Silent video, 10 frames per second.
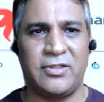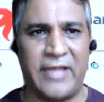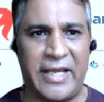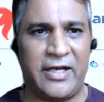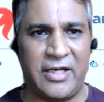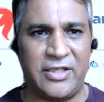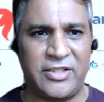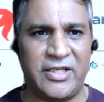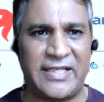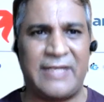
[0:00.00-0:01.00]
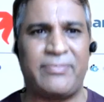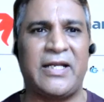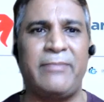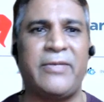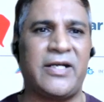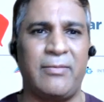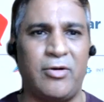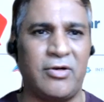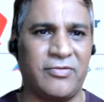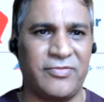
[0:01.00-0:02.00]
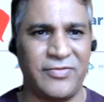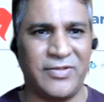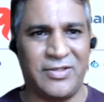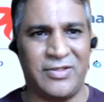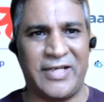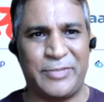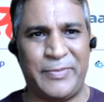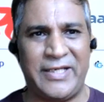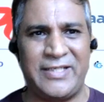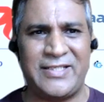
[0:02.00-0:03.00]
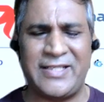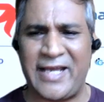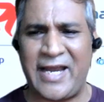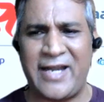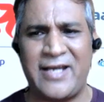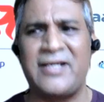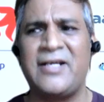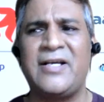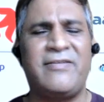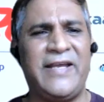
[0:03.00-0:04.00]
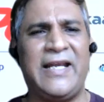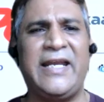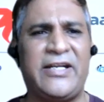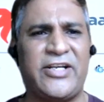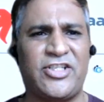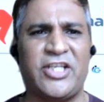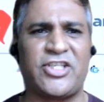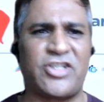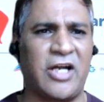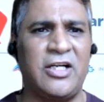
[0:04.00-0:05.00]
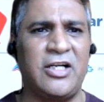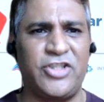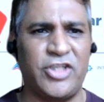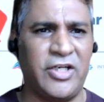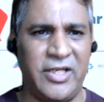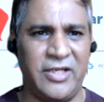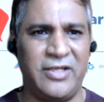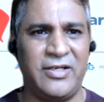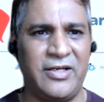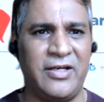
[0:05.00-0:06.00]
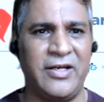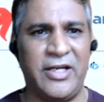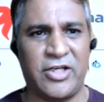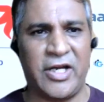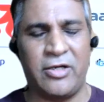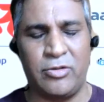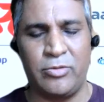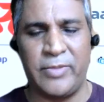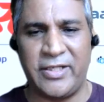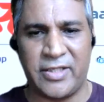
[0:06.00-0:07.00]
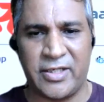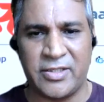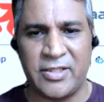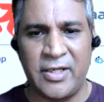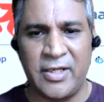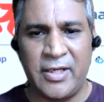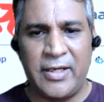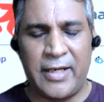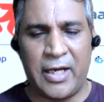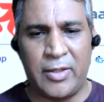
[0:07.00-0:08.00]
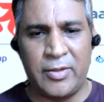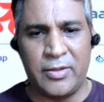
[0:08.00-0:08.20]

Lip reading: agriculture except a limited amount of experience. And they had a fairly interesting struggle journey in trying to do many things. Now,